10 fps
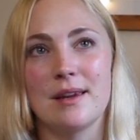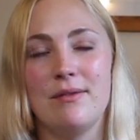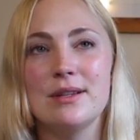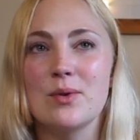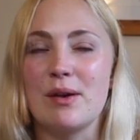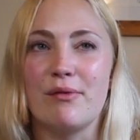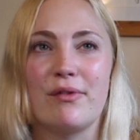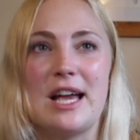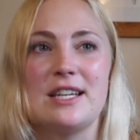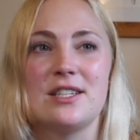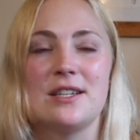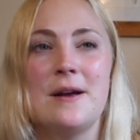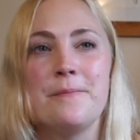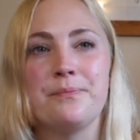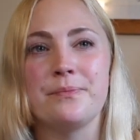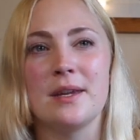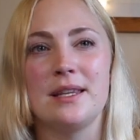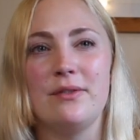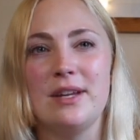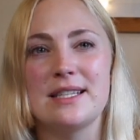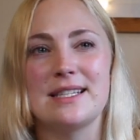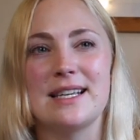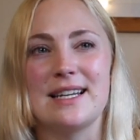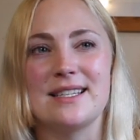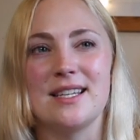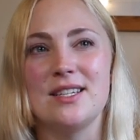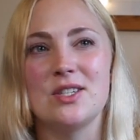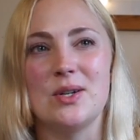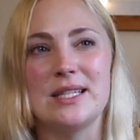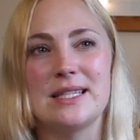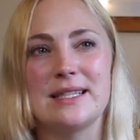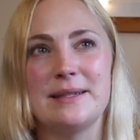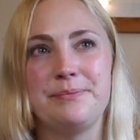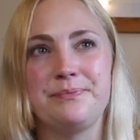It feels quite fresh. Definitely has this kind of citrus